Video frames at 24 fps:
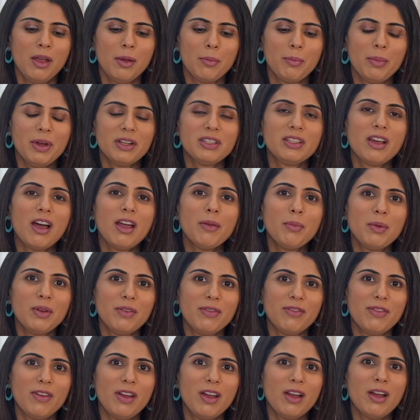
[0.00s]
but I
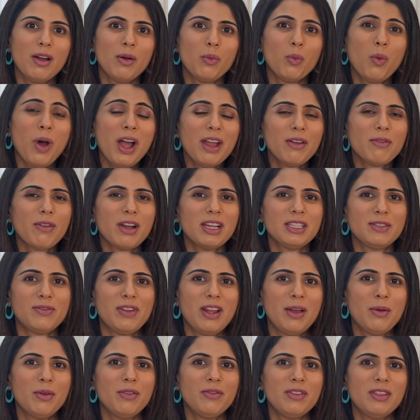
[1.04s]
prefer white rice
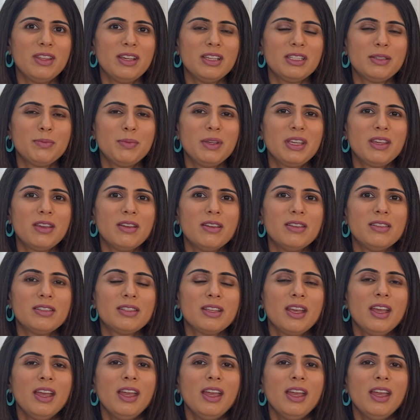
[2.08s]
flour for this because